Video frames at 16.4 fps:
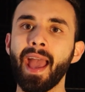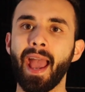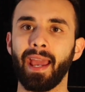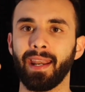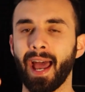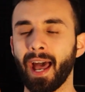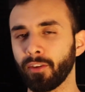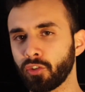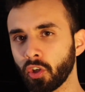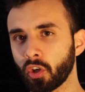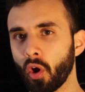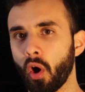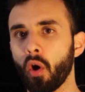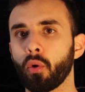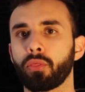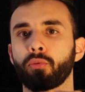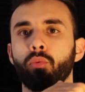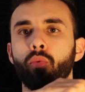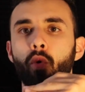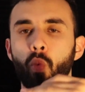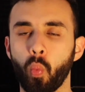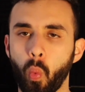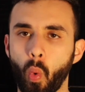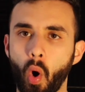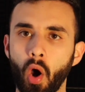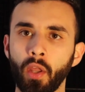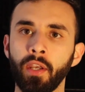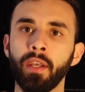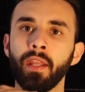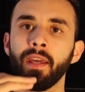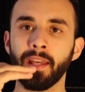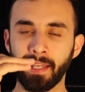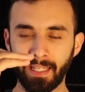And as you go through 1,